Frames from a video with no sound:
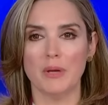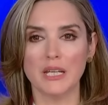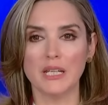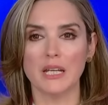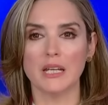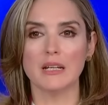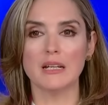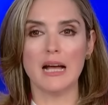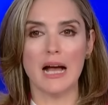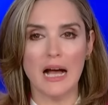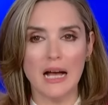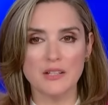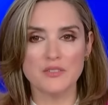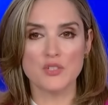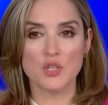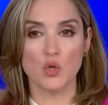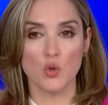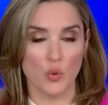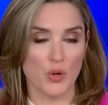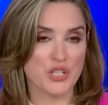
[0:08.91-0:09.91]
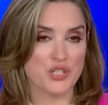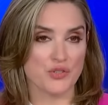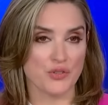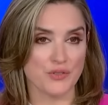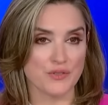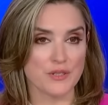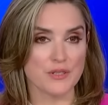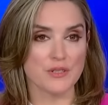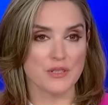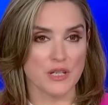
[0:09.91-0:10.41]
making
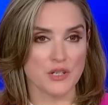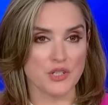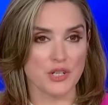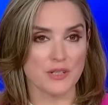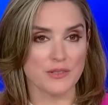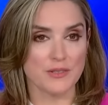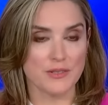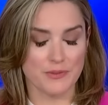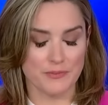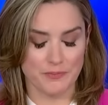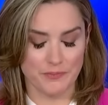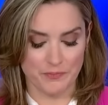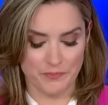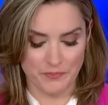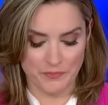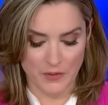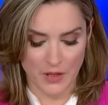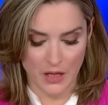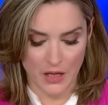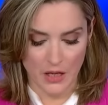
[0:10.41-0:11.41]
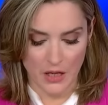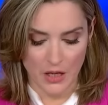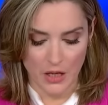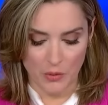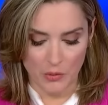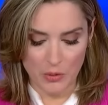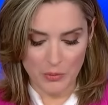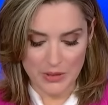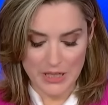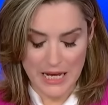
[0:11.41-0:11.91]
consequential decisions.
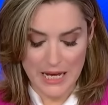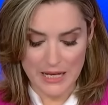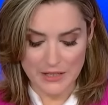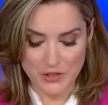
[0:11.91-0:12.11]
We want to